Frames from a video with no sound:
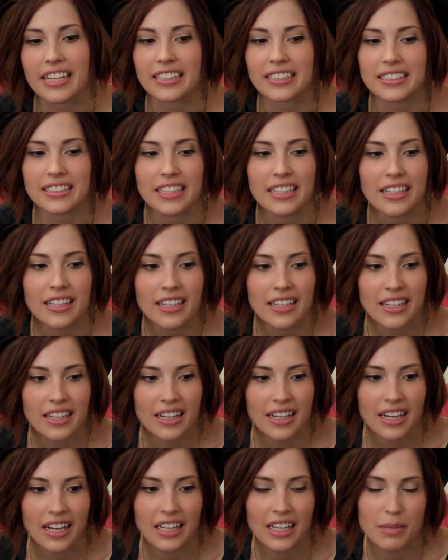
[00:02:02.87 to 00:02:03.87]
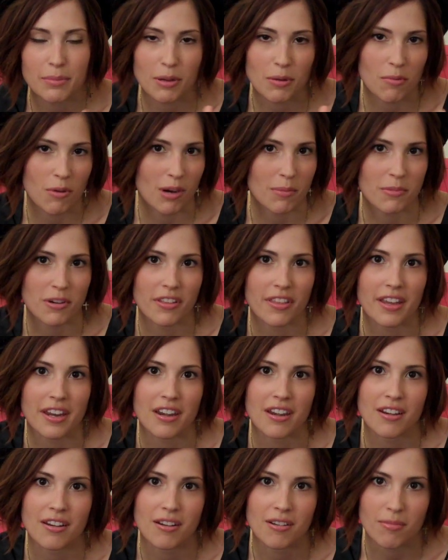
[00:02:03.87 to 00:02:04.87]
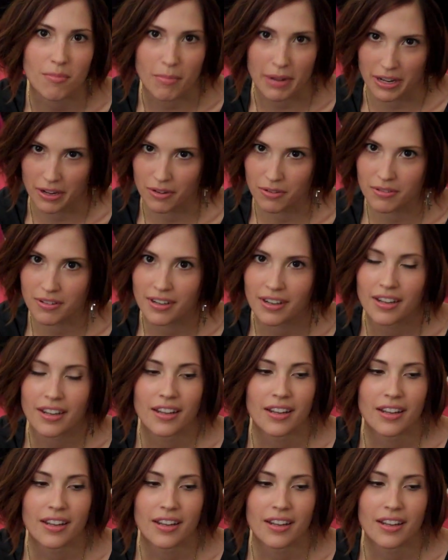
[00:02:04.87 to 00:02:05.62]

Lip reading: that's a little bit warmer than my own,